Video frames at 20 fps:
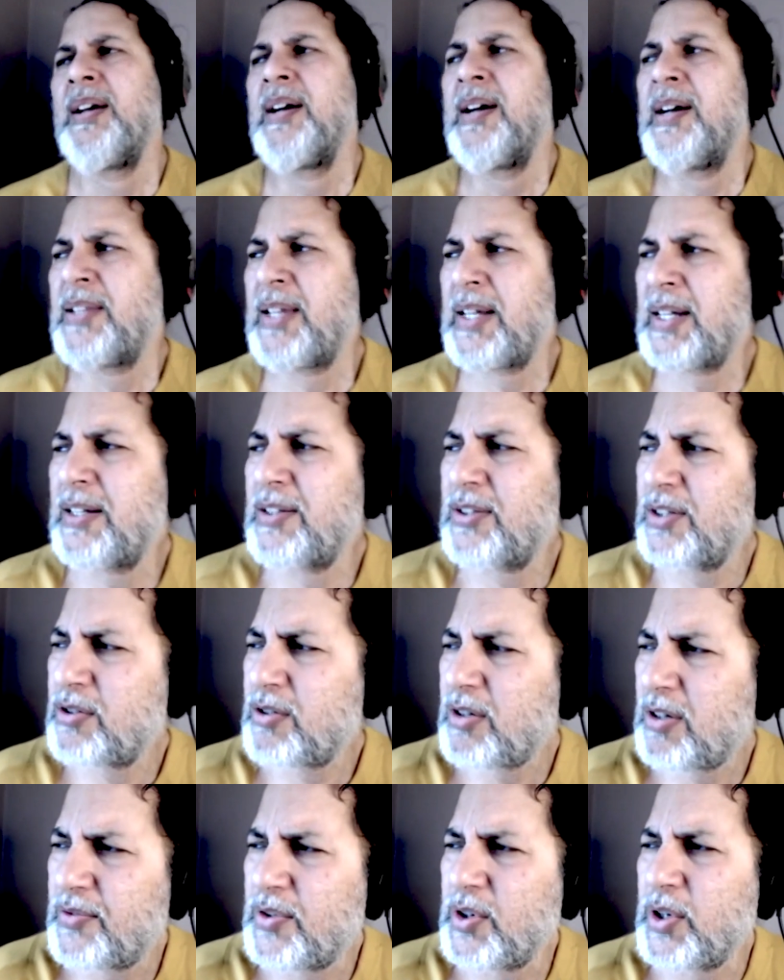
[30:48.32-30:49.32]
that kind of thing. It's
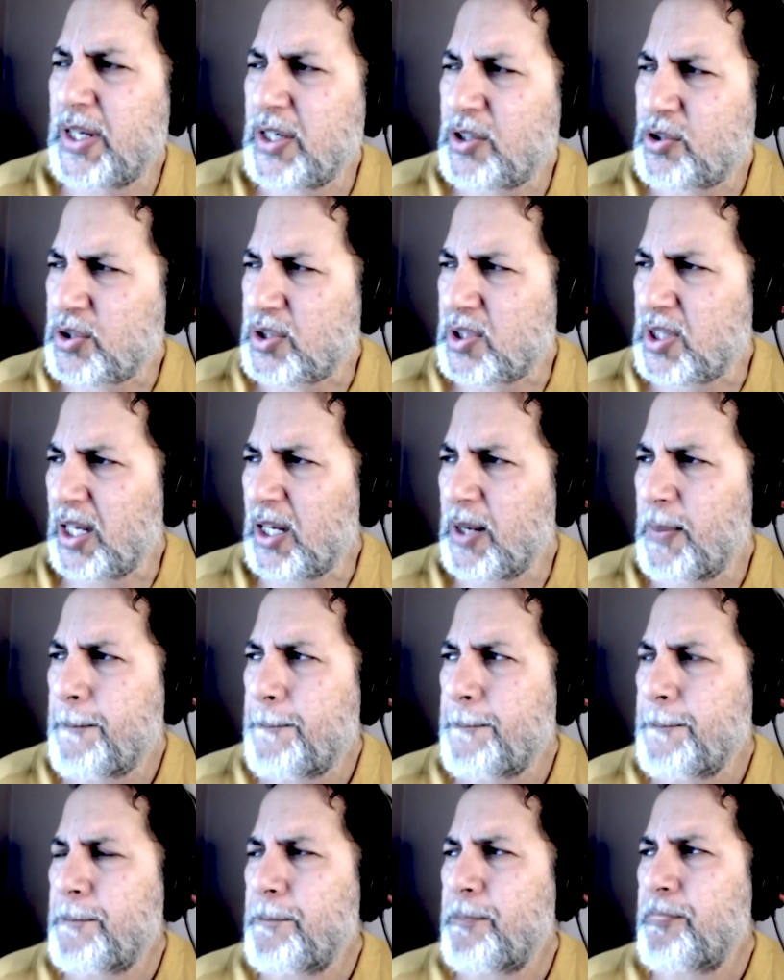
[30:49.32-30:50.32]
all very interesting.
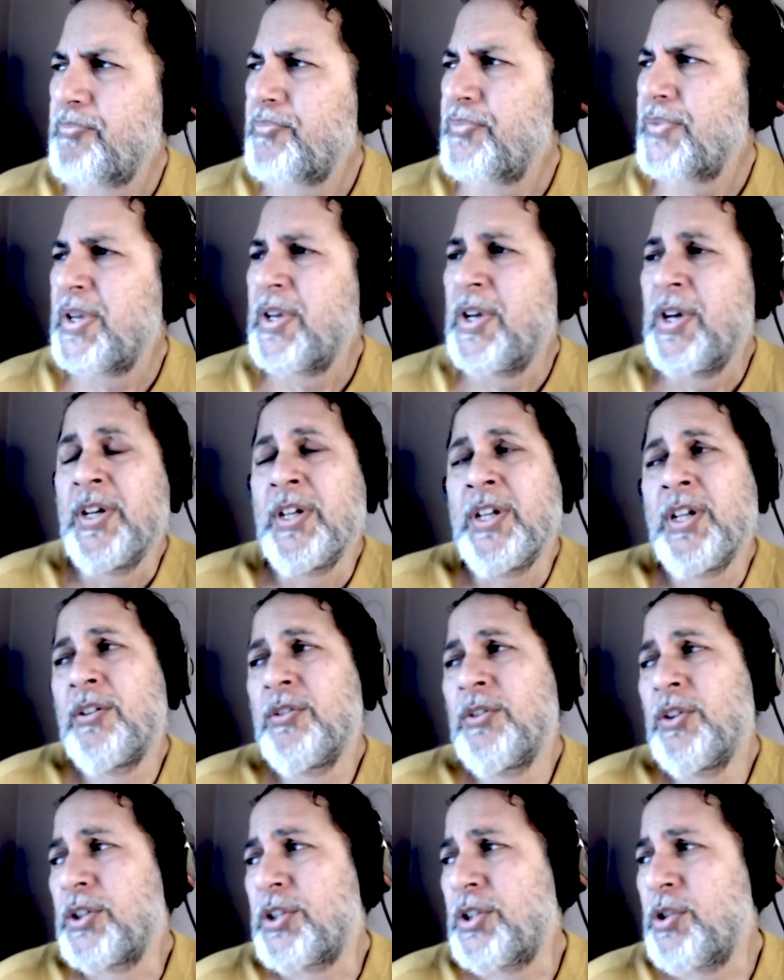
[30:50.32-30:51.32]
You know,
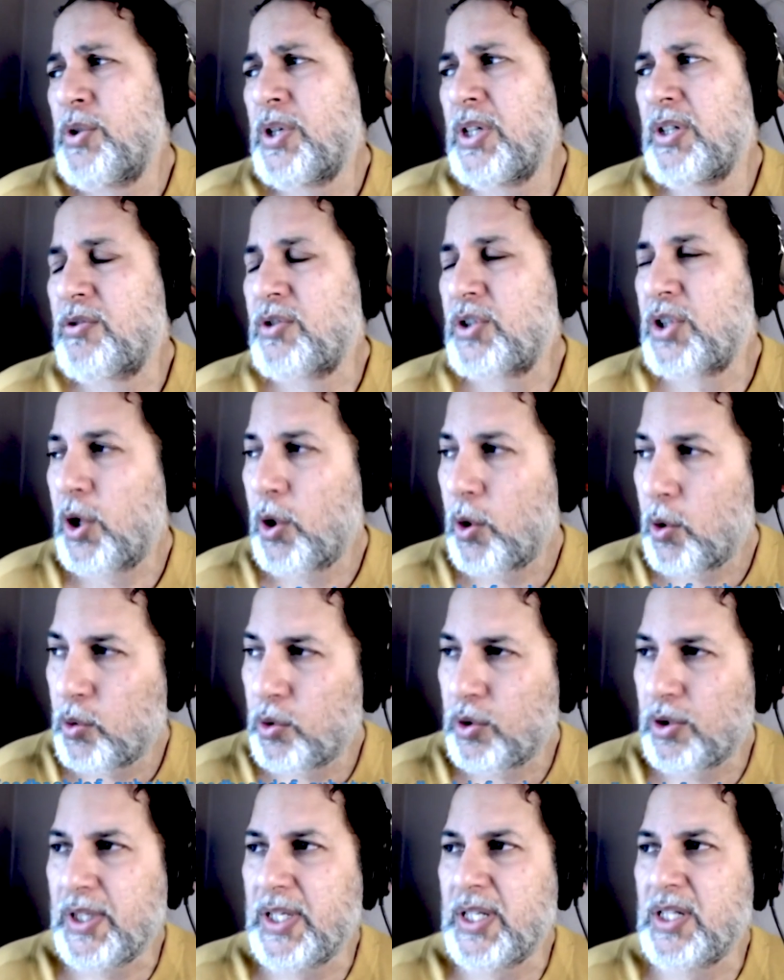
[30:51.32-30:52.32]
look, you can
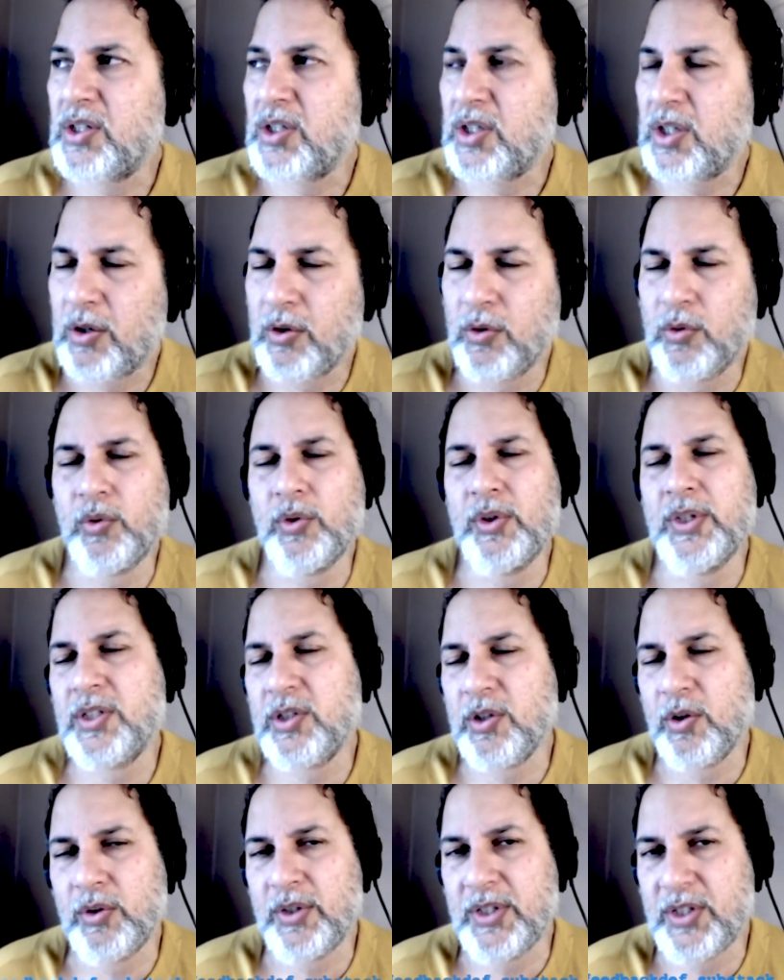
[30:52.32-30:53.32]
totally
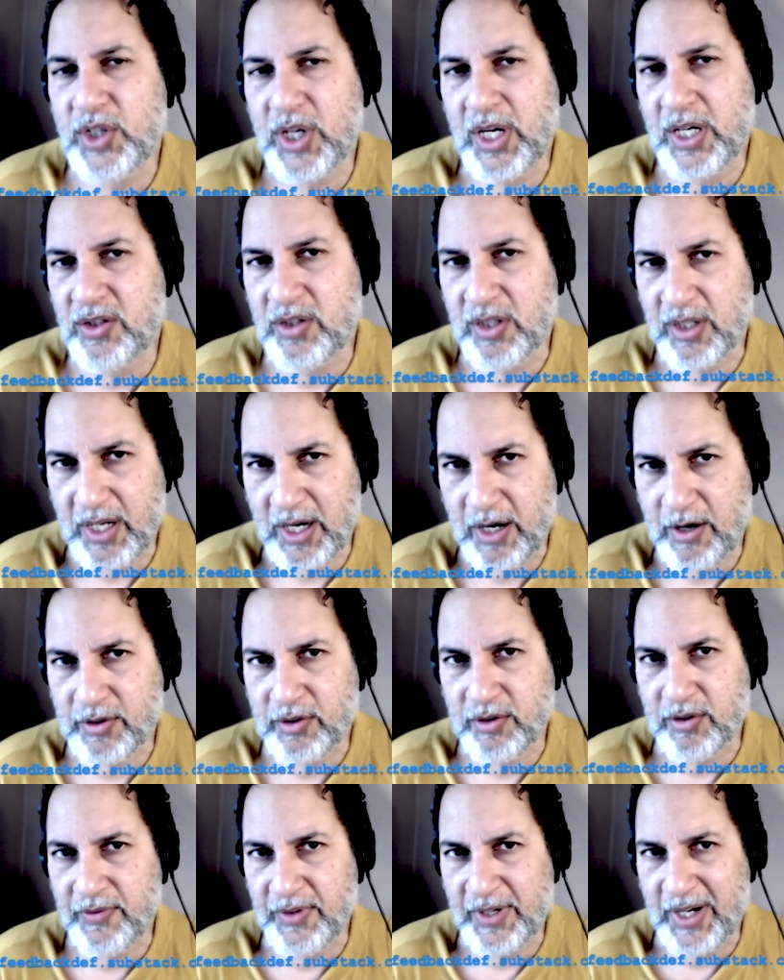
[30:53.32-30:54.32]
change the
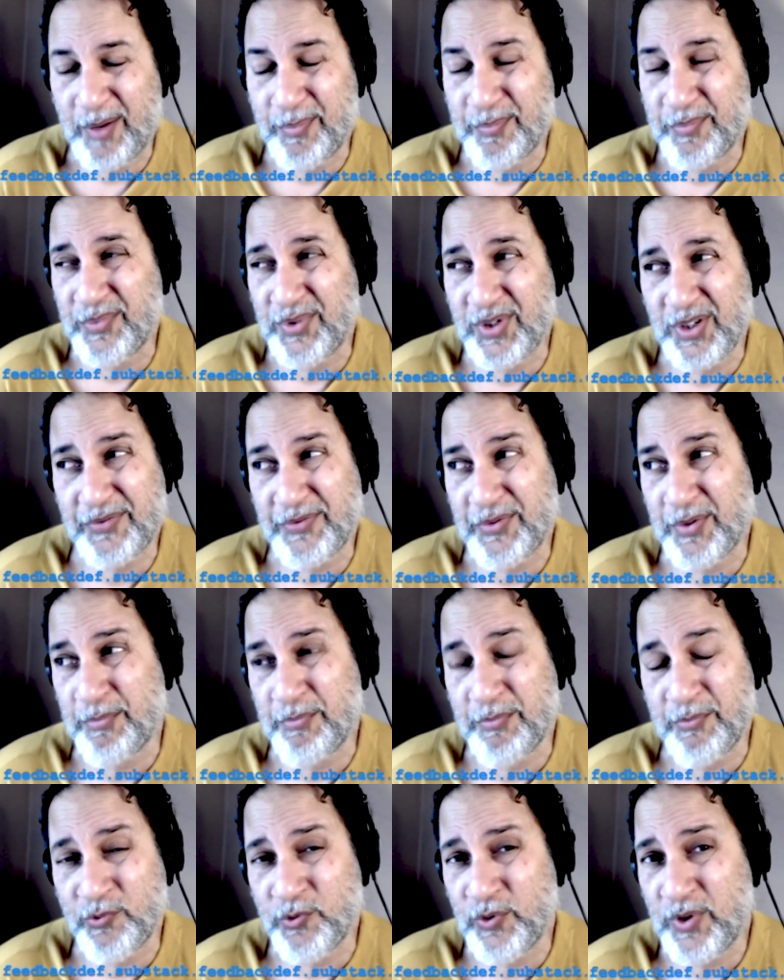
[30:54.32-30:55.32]
character of an album just
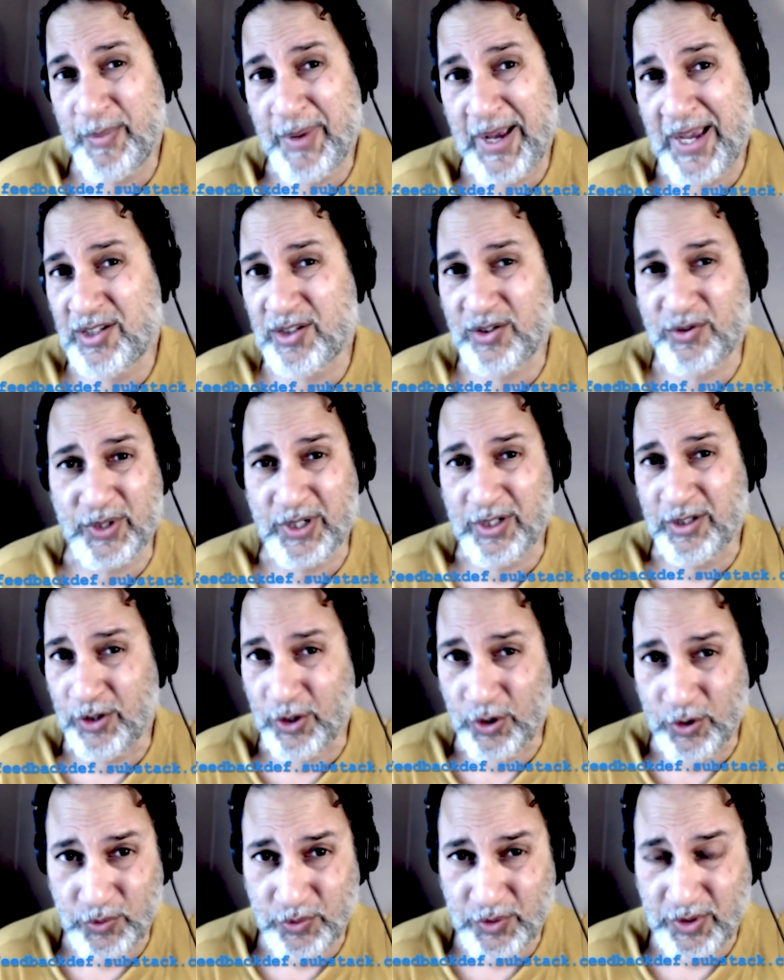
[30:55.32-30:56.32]
from remastering
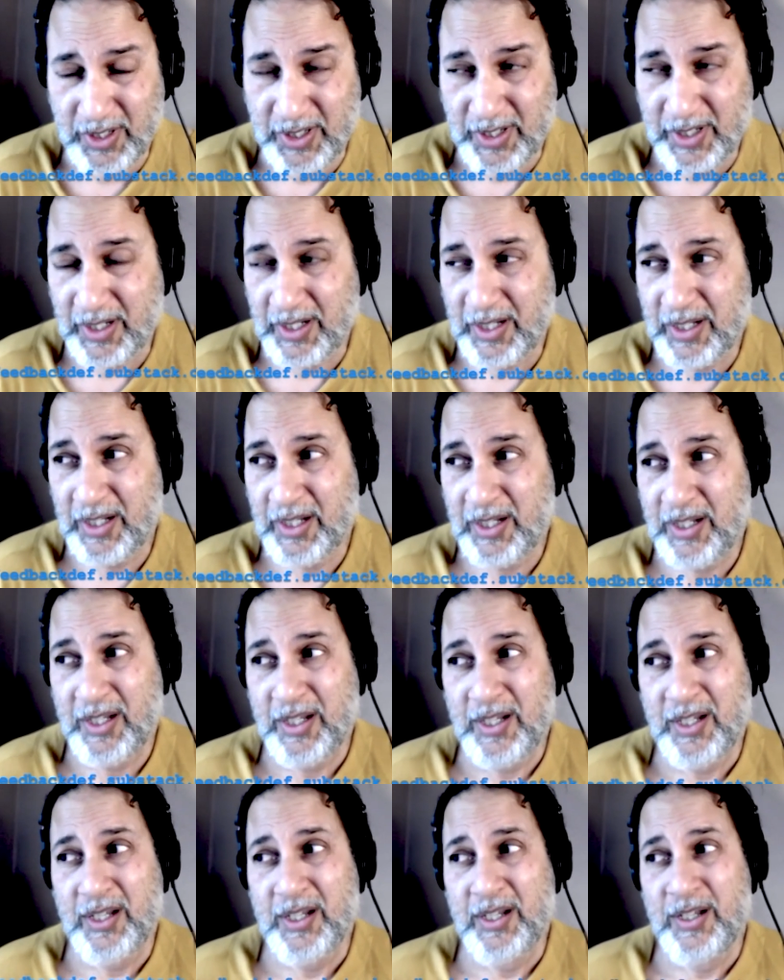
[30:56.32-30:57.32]
alone,
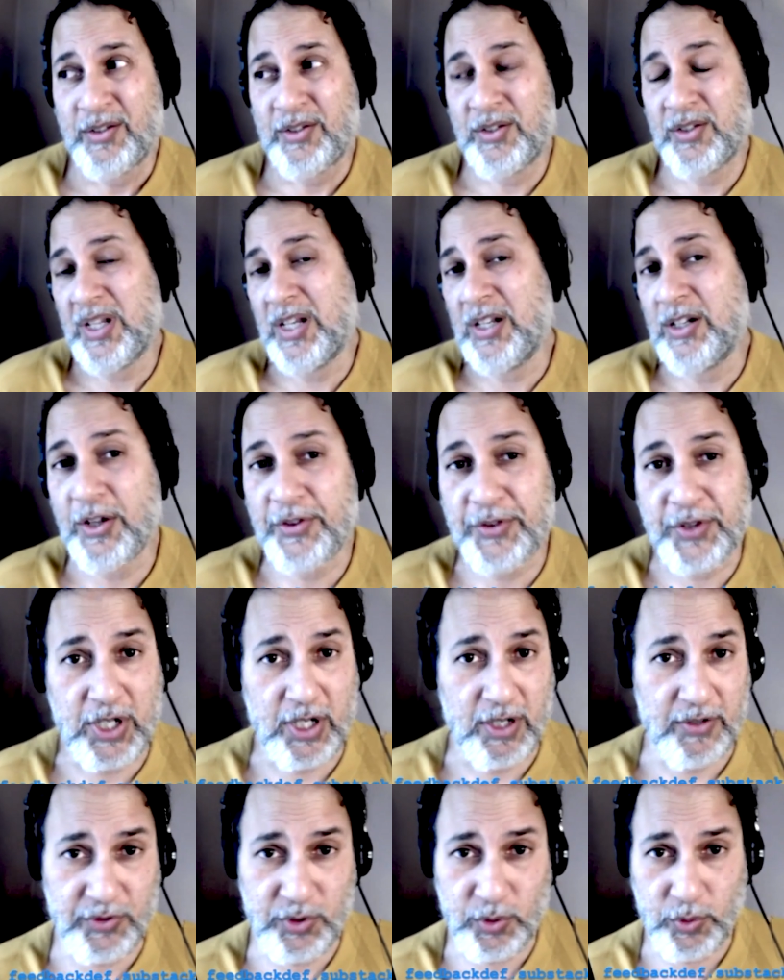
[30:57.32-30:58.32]
to say nothing
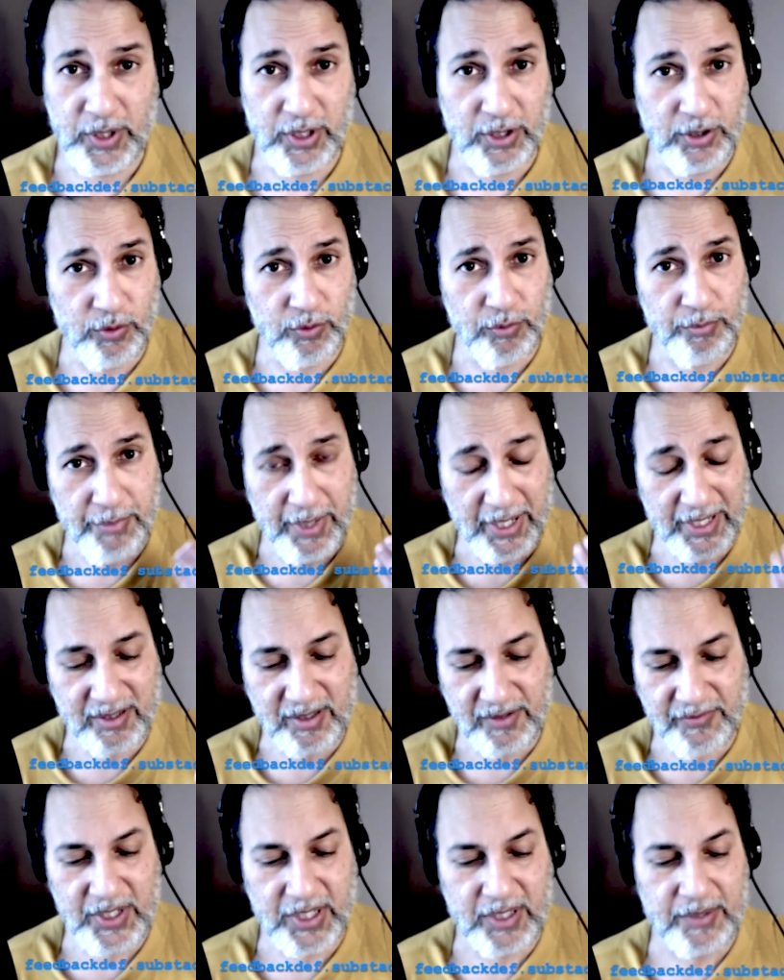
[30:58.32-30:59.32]
of doing a new mix
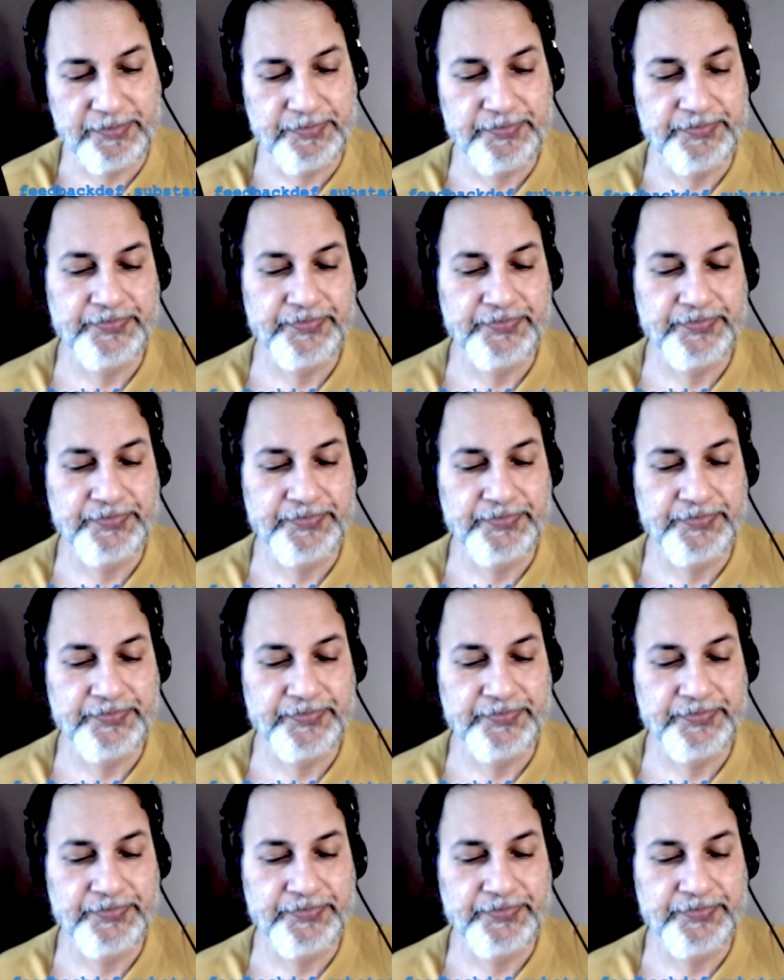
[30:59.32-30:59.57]
of it.